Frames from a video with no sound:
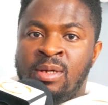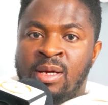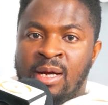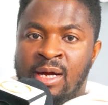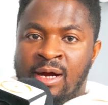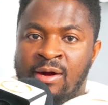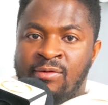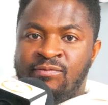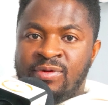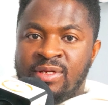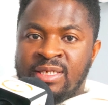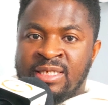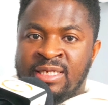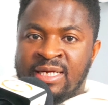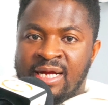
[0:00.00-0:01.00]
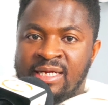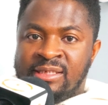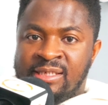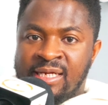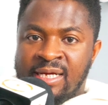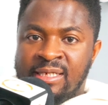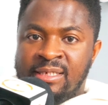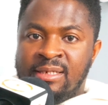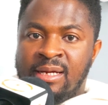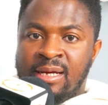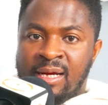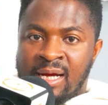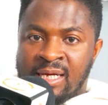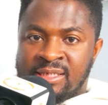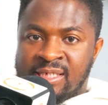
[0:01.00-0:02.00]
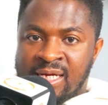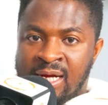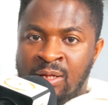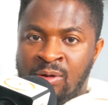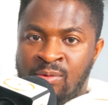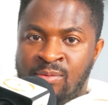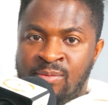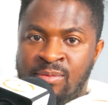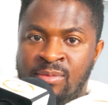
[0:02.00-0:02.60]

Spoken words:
have granted asylum.